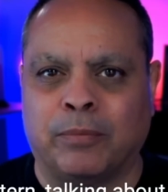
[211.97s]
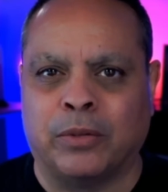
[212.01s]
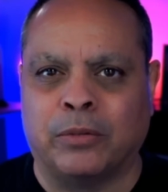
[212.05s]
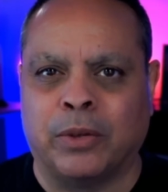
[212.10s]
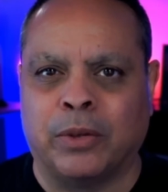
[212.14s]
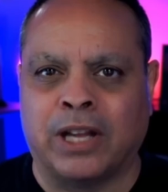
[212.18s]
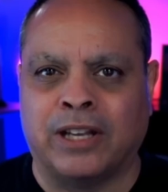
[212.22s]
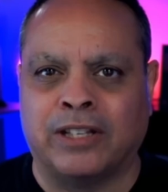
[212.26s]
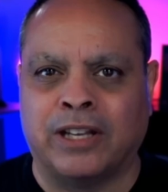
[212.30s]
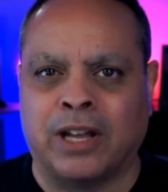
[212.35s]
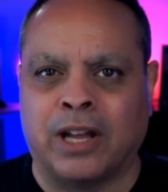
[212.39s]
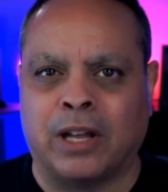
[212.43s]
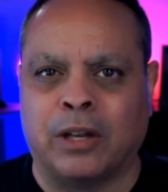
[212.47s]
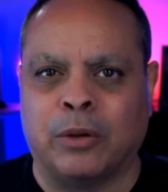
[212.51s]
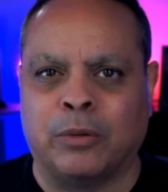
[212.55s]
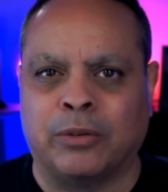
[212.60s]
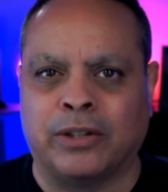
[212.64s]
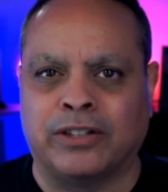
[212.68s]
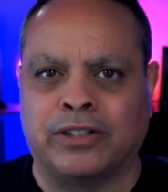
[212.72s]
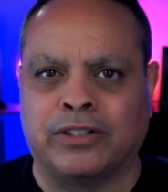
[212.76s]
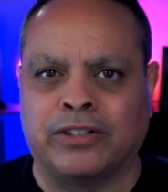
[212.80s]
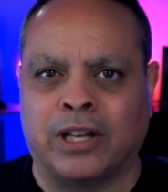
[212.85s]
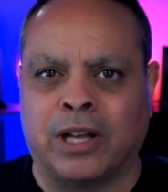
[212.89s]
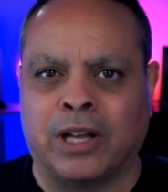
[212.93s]
But right
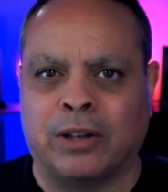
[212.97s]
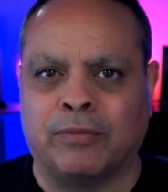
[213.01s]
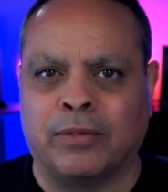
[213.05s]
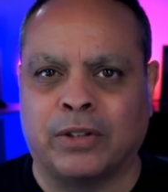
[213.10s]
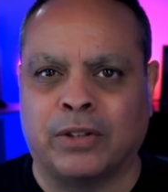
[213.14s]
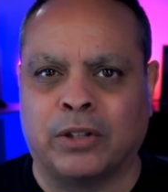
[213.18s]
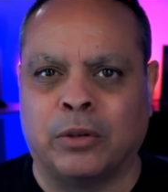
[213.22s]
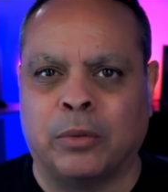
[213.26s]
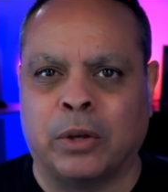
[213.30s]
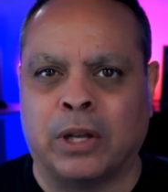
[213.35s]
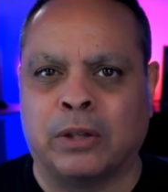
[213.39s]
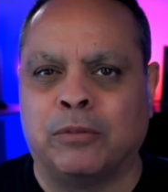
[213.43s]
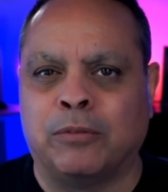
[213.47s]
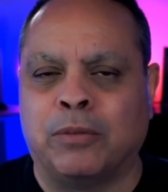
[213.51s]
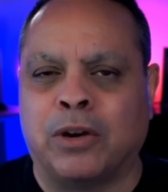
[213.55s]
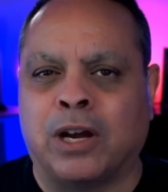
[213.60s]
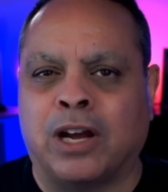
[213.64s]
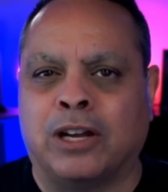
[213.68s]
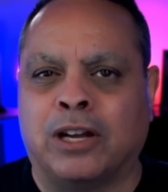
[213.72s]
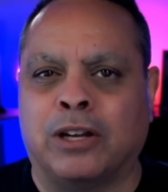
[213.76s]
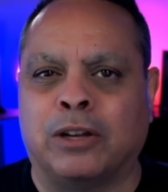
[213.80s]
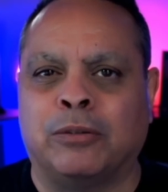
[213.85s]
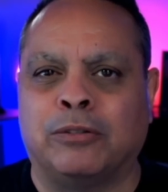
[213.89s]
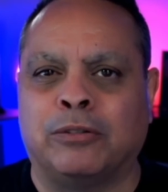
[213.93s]
now, it's time for a quick
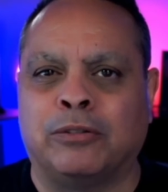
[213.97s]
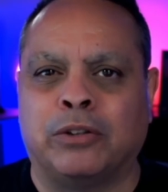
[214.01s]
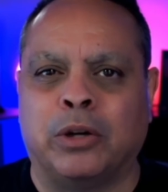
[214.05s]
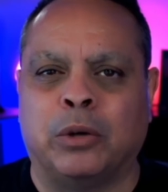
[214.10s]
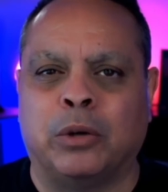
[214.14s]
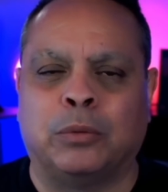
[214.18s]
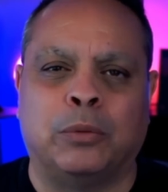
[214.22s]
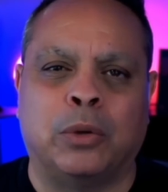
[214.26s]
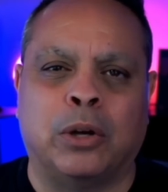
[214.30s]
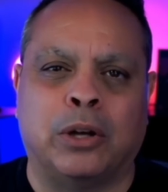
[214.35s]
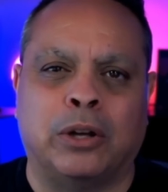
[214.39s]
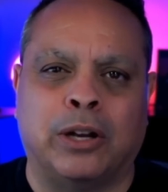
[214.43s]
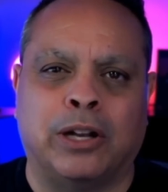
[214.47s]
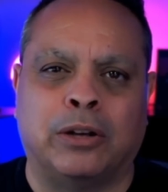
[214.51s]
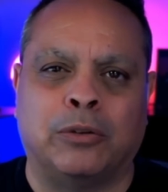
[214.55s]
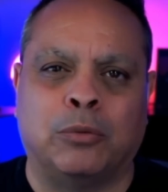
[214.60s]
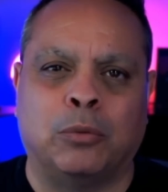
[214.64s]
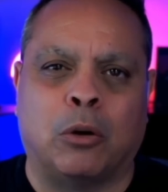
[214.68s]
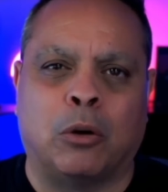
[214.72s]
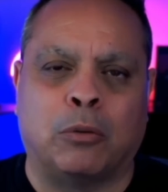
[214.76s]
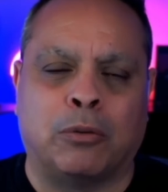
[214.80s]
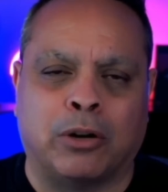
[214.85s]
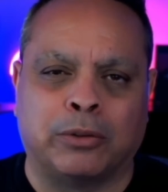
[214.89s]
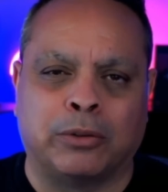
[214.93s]
break. Don't worry,
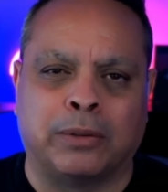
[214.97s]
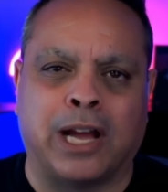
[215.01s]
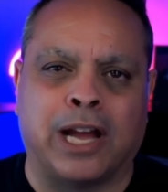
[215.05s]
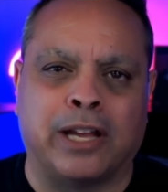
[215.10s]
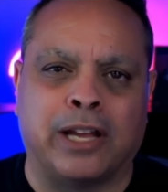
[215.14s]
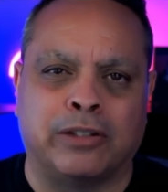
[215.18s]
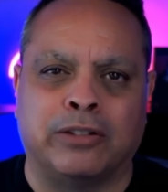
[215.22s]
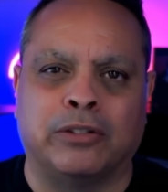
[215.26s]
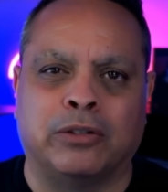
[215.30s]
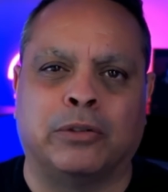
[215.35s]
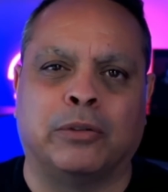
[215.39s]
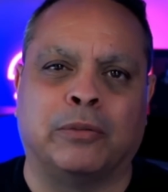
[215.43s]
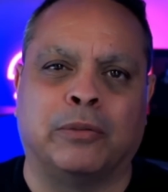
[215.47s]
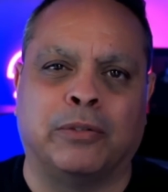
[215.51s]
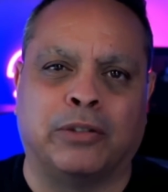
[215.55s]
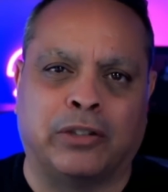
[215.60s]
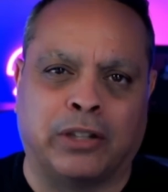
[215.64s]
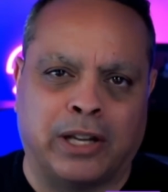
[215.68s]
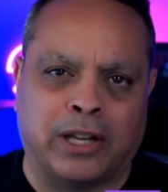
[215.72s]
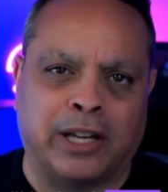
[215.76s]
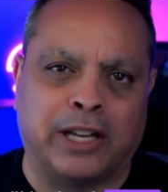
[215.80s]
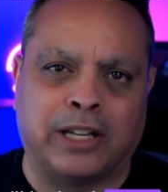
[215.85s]
we'll be back soon.